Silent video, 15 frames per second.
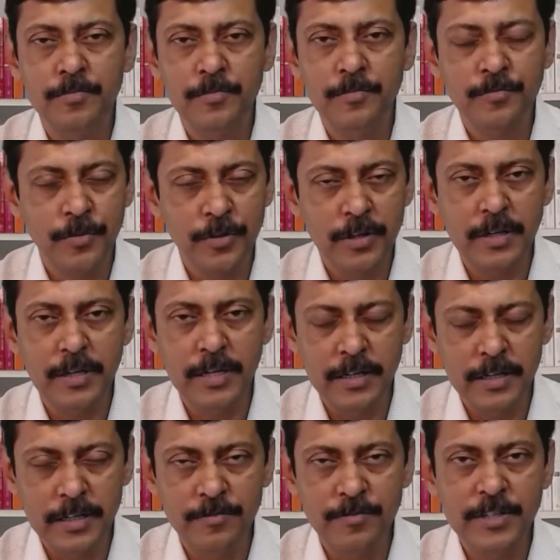For
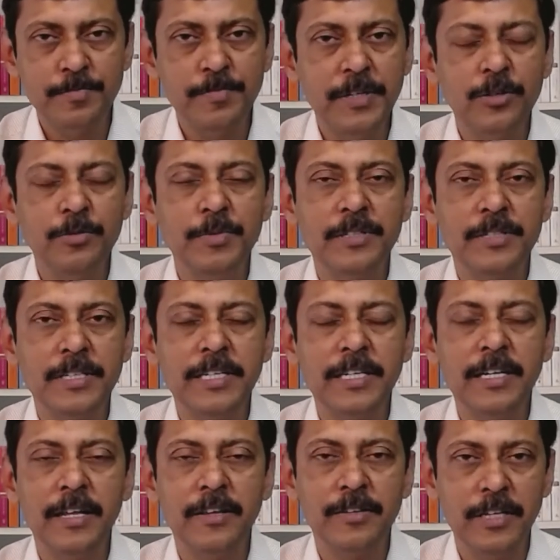investment to be
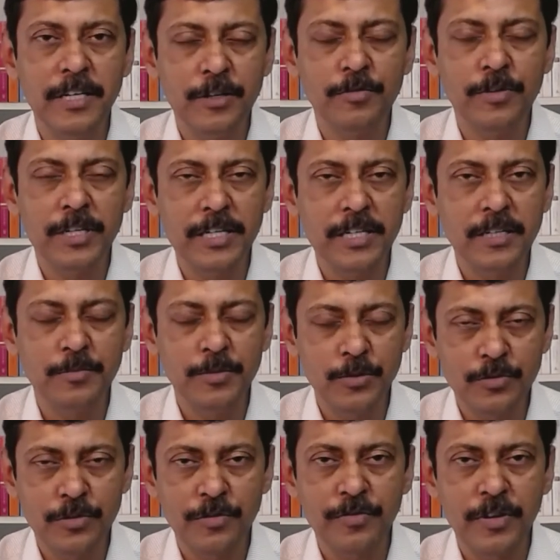treated as equity in a
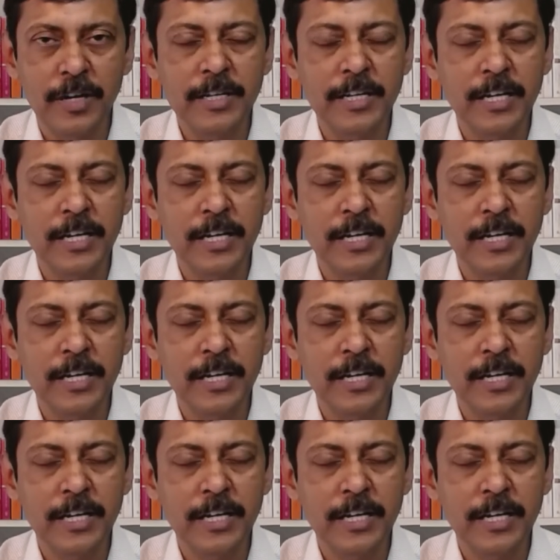mutual fund,